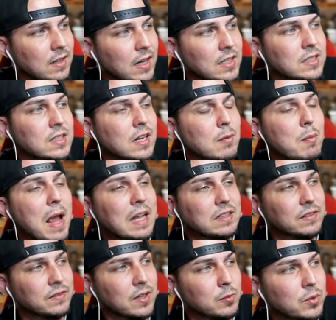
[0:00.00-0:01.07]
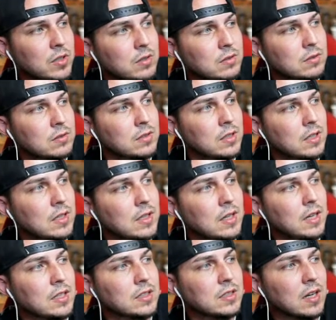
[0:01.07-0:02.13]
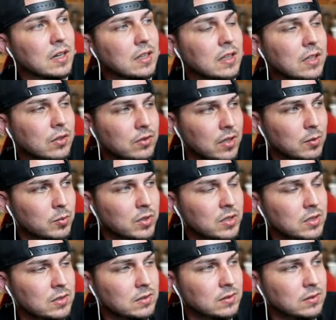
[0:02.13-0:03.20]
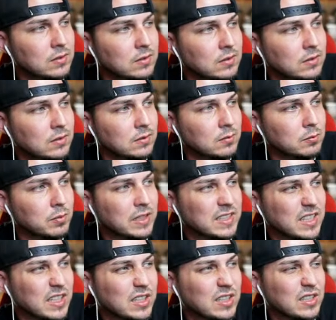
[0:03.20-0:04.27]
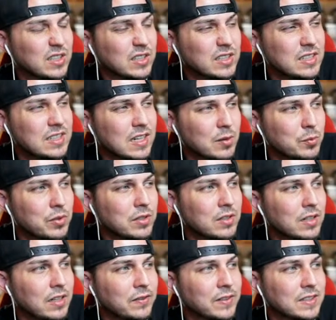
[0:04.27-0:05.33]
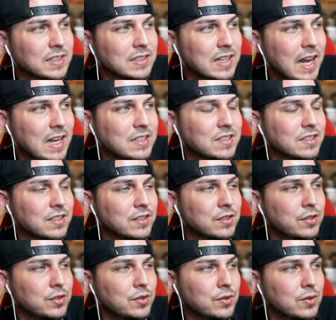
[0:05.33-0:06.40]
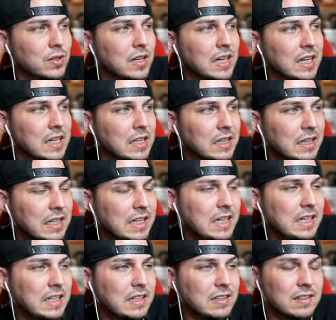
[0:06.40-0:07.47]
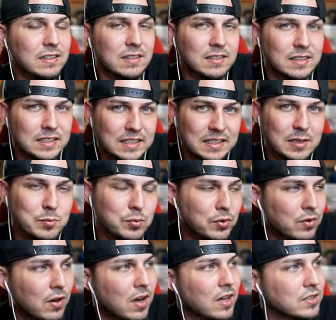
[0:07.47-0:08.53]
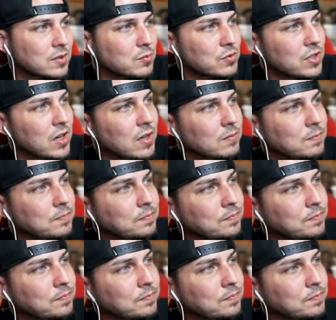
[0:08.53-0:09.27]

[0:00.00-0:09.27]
it's not a massive number. It's not a little number, but it's a good number if it's attached to a clean, simple, awesome job.